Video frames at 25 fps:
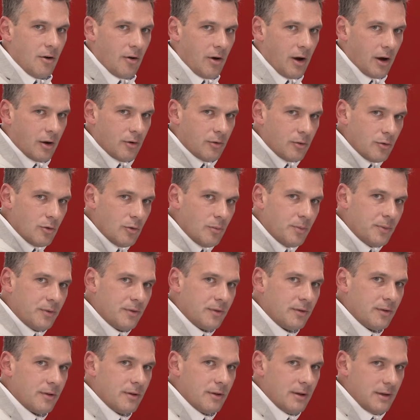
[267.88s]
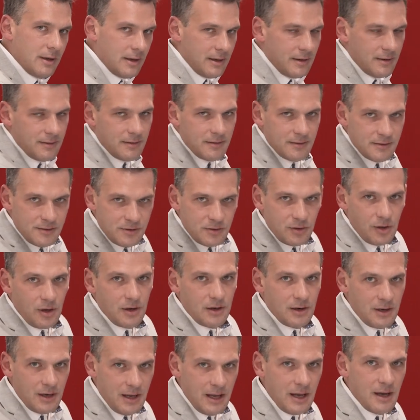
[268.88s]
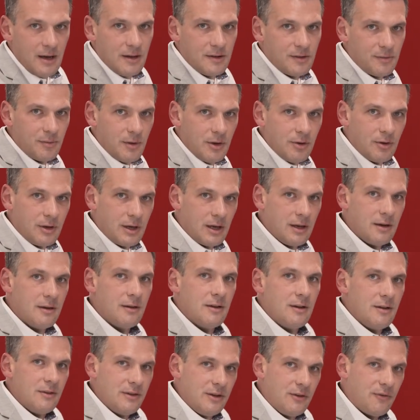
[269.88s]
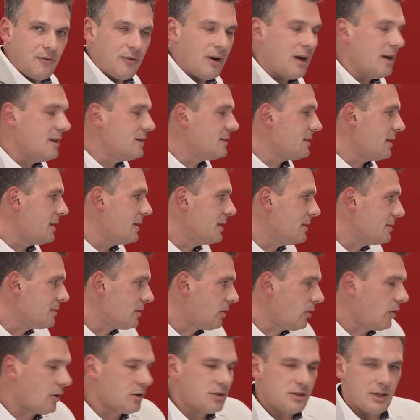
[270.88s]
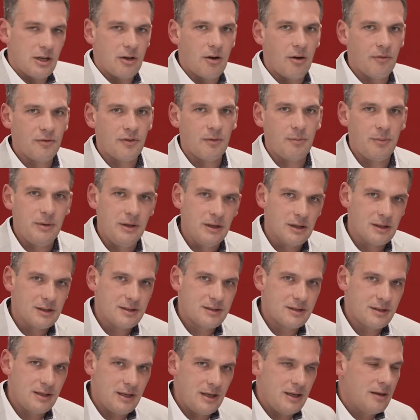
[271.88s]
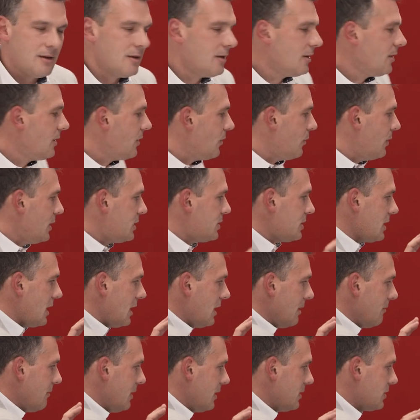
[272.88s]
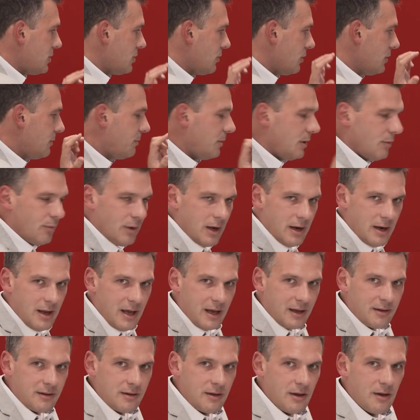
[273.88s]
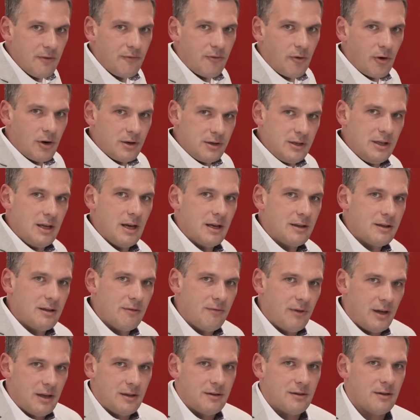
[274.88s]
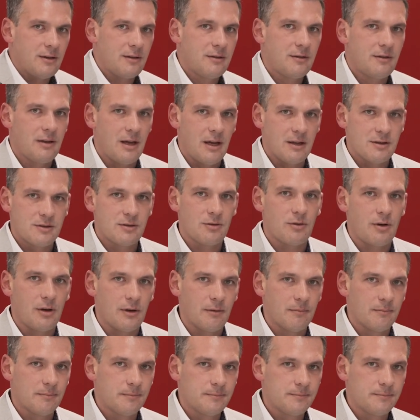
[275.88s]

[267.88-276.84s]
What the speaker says: or groups in certain layers, where you can define that in the logic of the PLC, which element should be when active or deactivated, and so on.